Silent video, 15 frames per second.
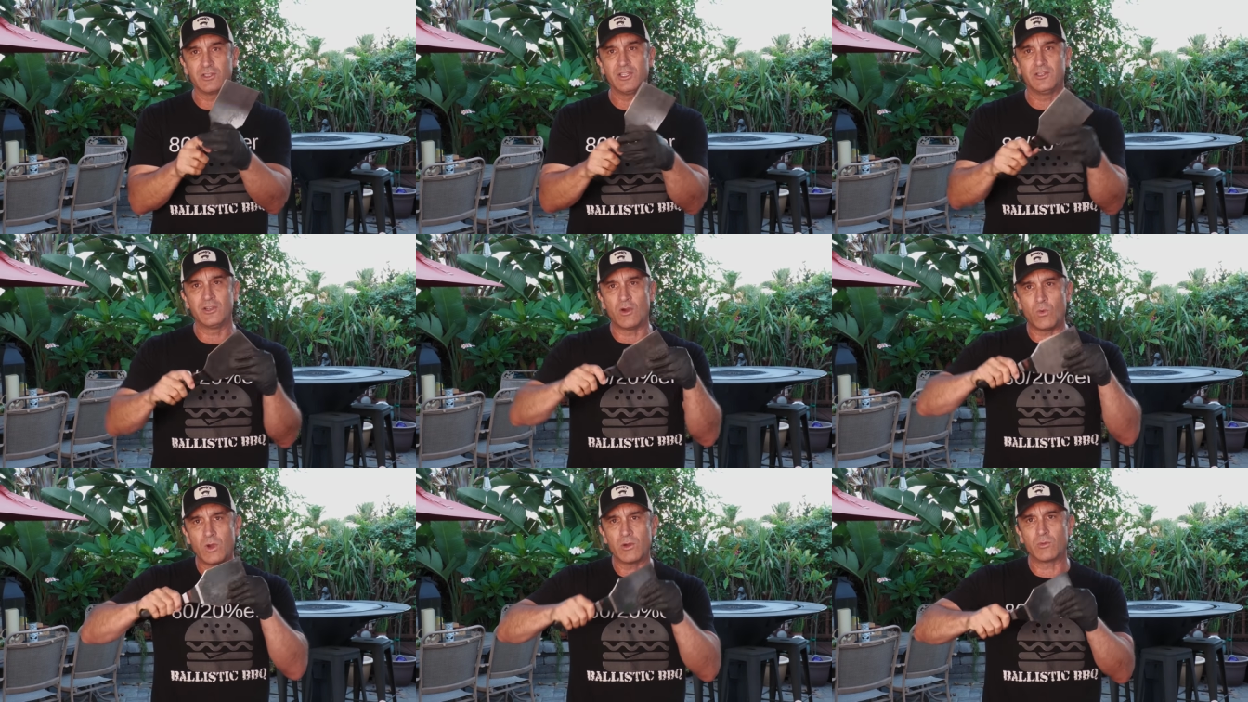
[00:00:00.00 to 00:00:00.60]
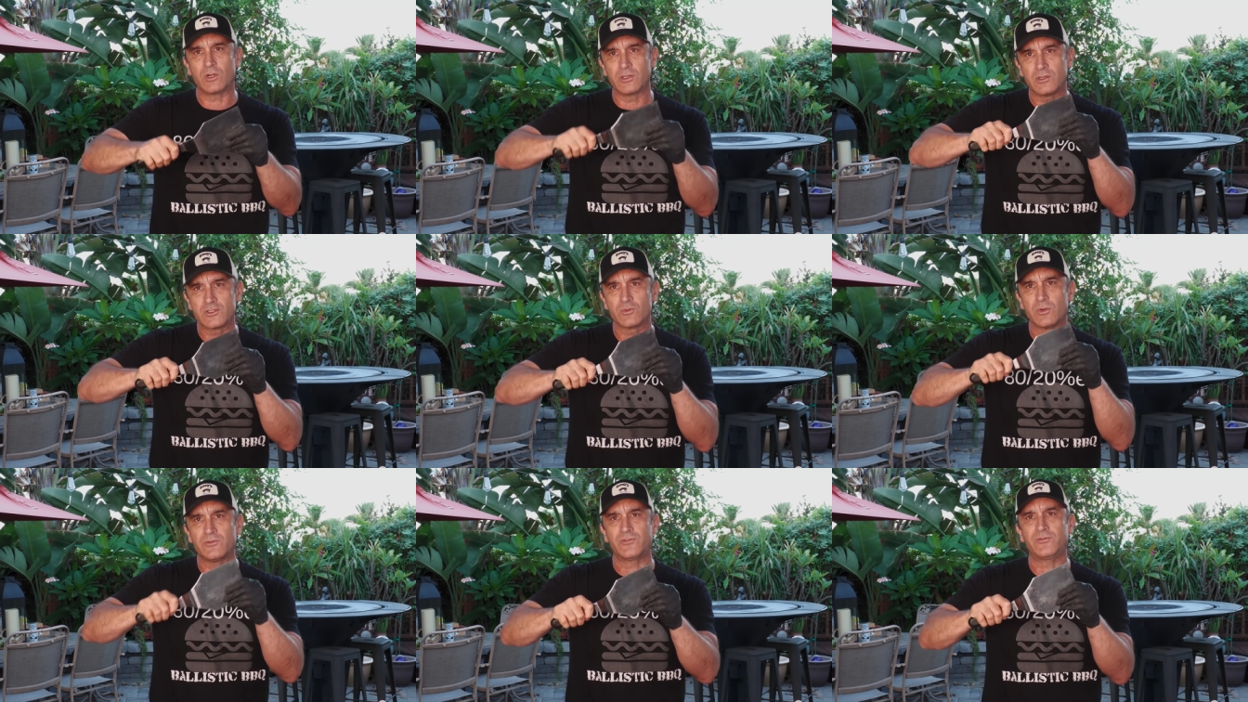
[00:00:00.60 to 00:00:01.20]
You don't want one of those
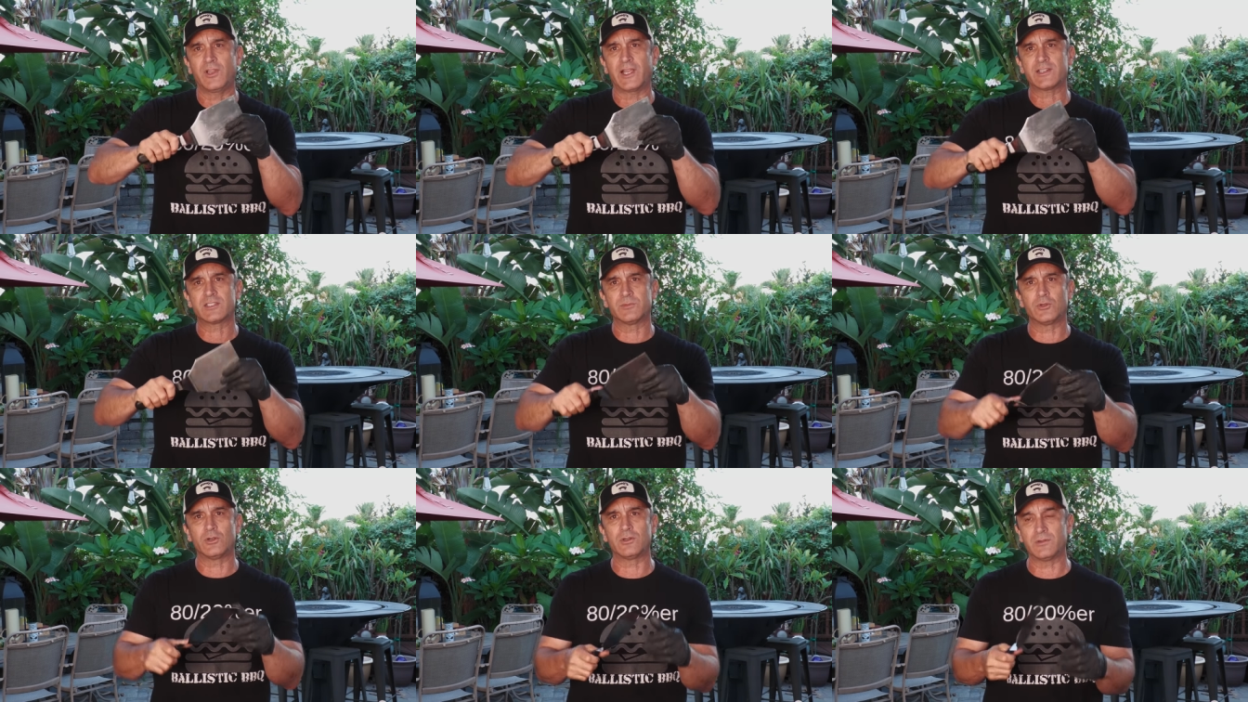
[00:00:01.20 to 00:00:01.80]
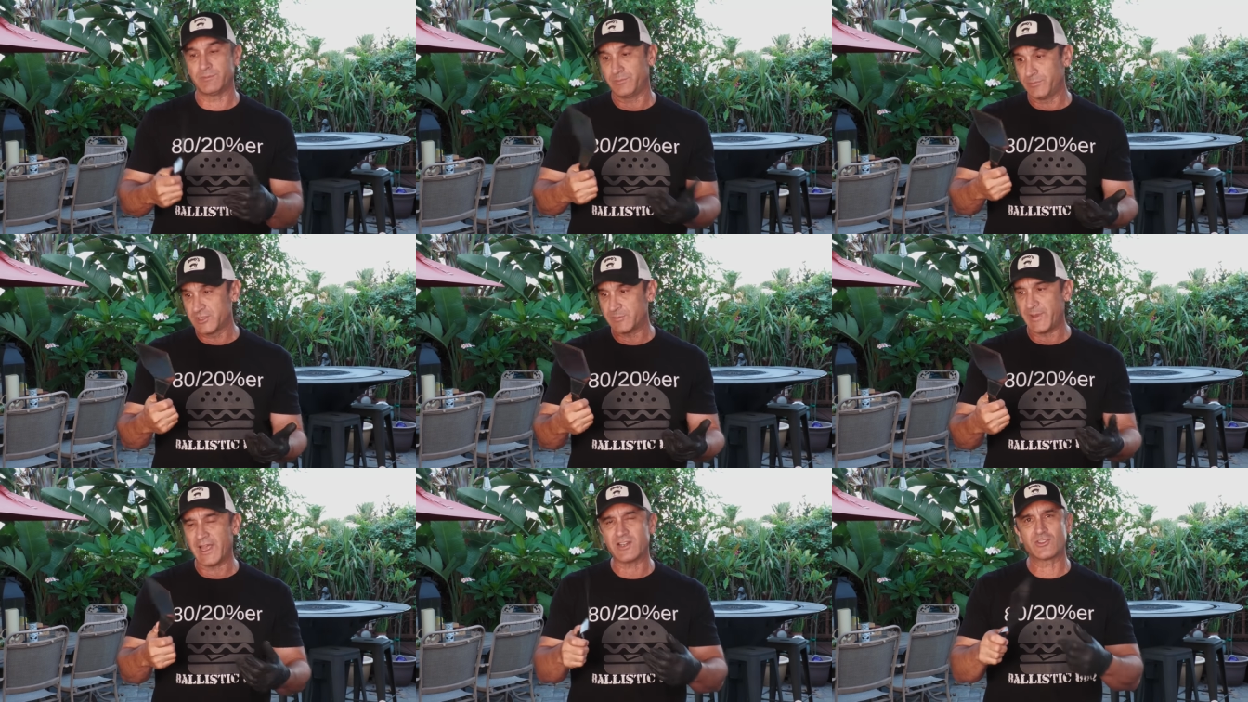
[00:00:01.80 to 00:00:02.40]
real flexible
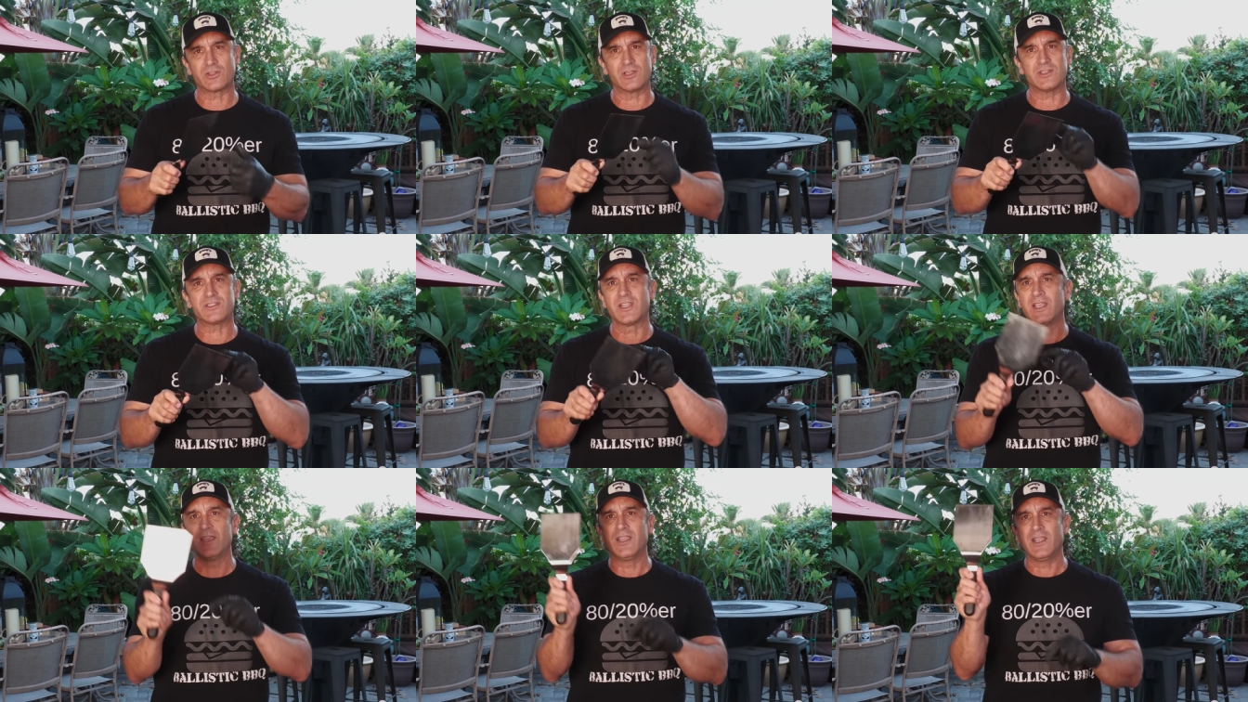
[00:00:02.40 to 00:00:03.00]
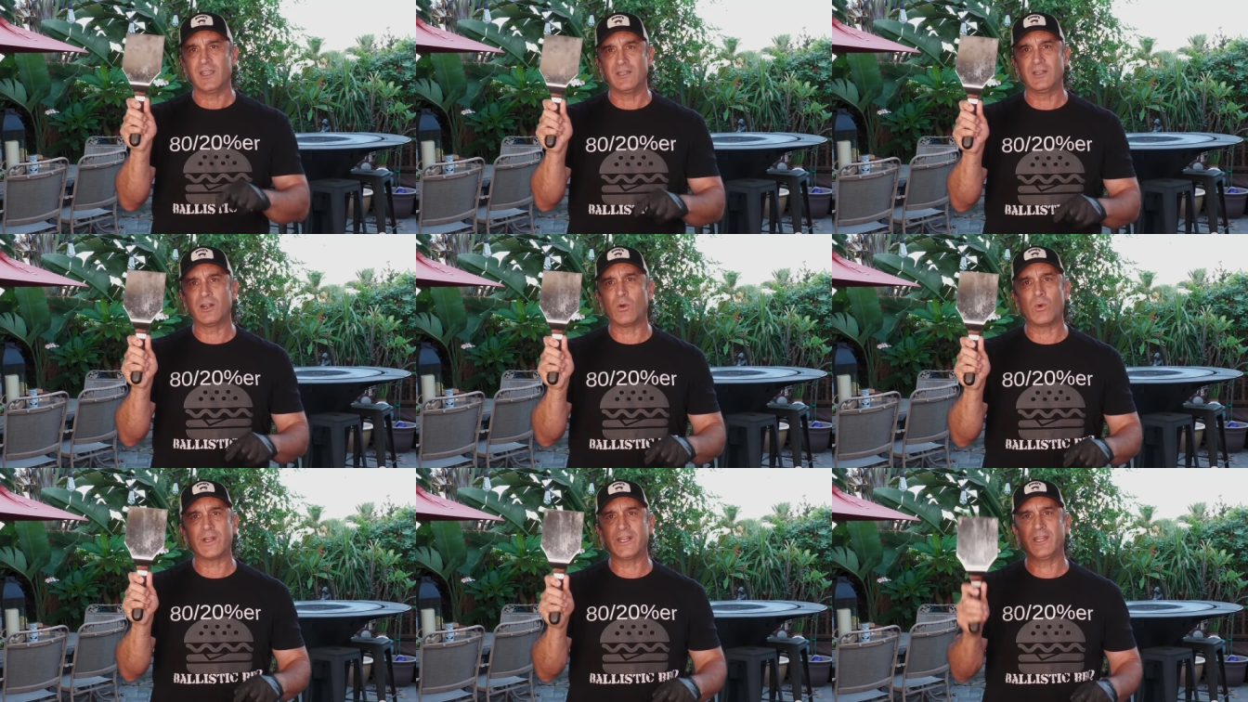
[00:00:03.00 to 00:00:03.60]
spatulas, and you
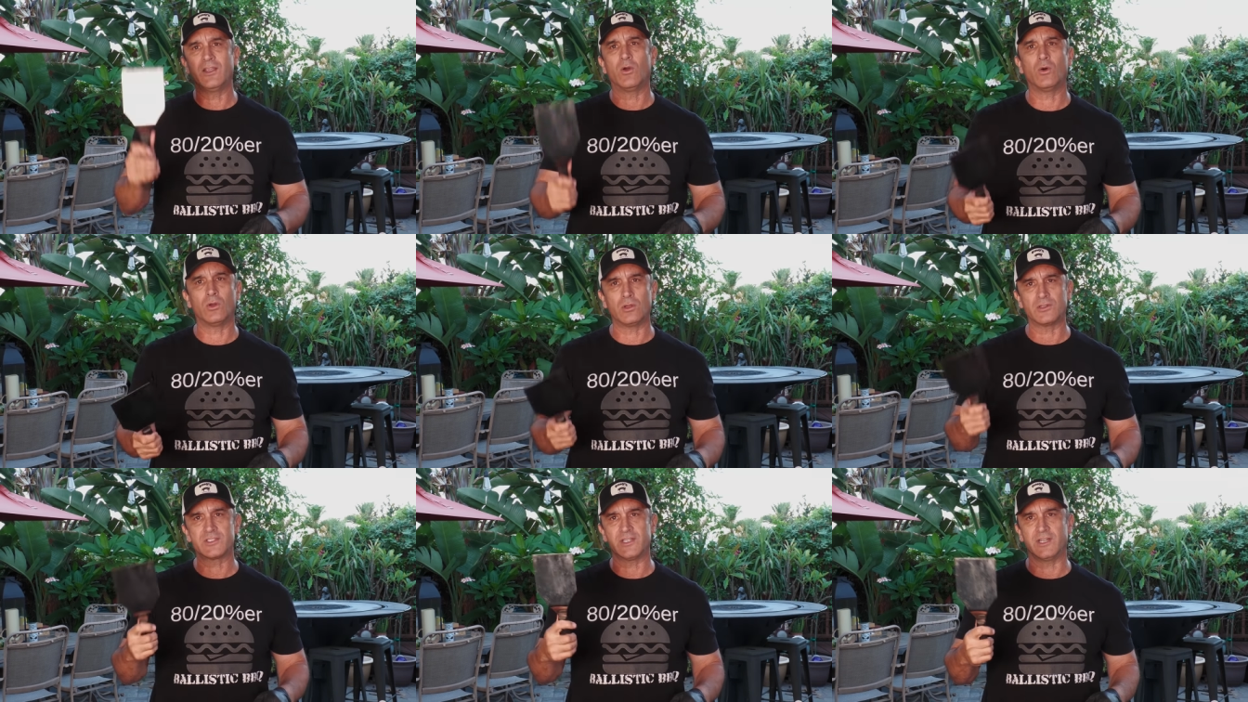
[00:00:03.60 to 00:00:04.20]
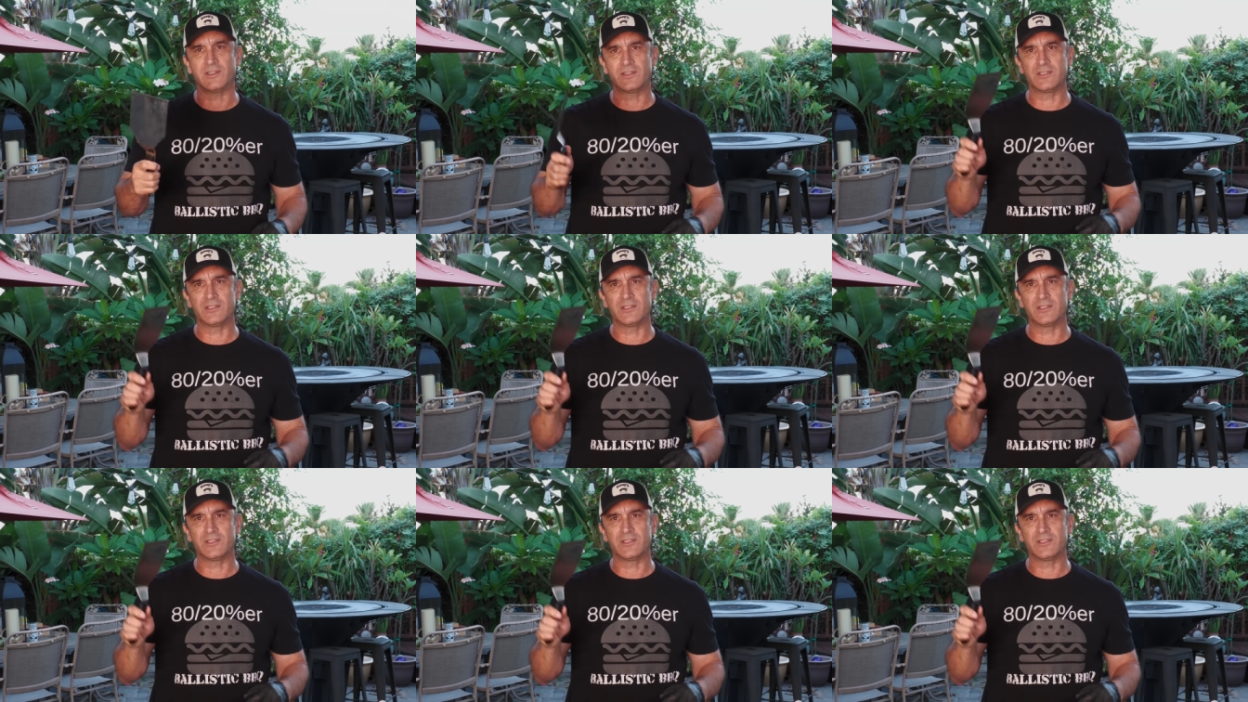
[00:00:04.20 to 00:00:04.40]
don't want any holes in it.